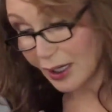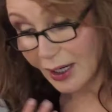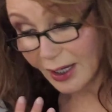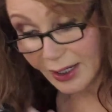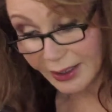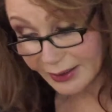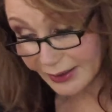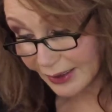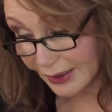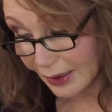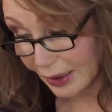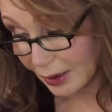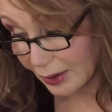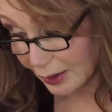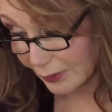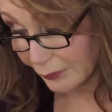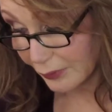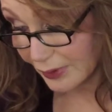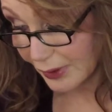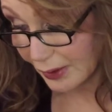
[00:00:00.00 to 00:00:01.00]
I cannot
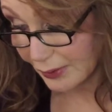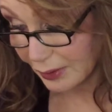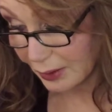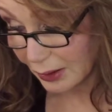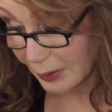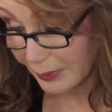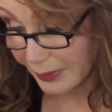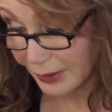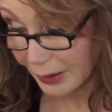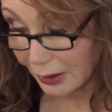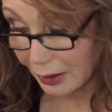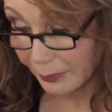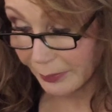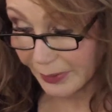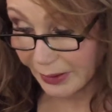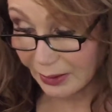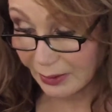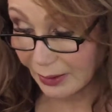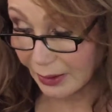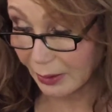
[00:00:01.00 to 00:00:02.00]
live without the lip
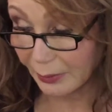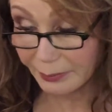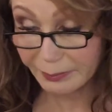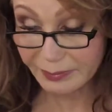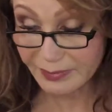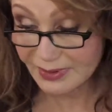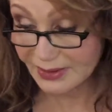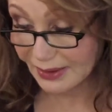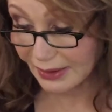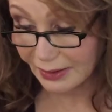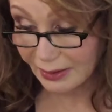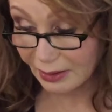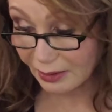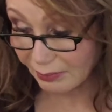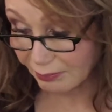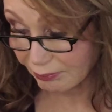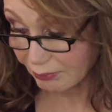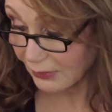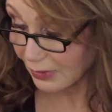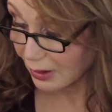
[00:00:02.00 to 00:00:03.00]
therapy. It's like
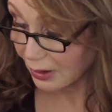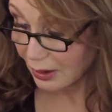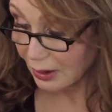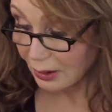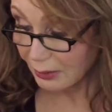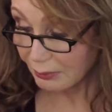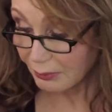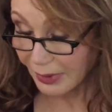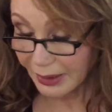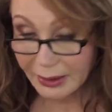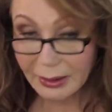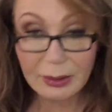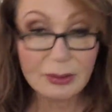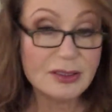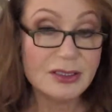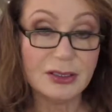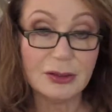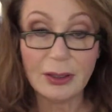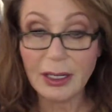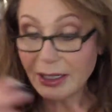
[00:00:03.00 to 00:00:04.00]
my
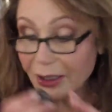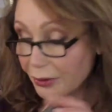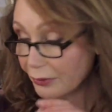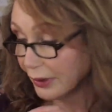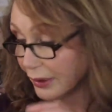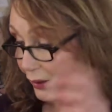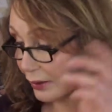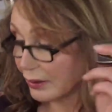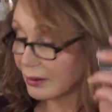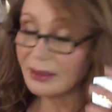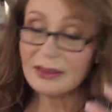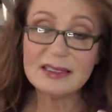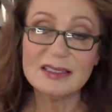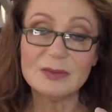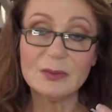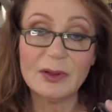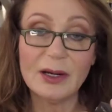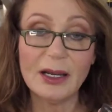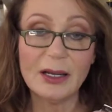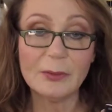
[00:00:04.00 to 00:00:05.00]
go-to. I created this
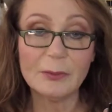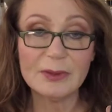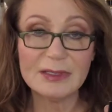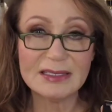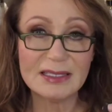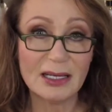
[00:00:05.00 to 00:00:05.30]
when I was,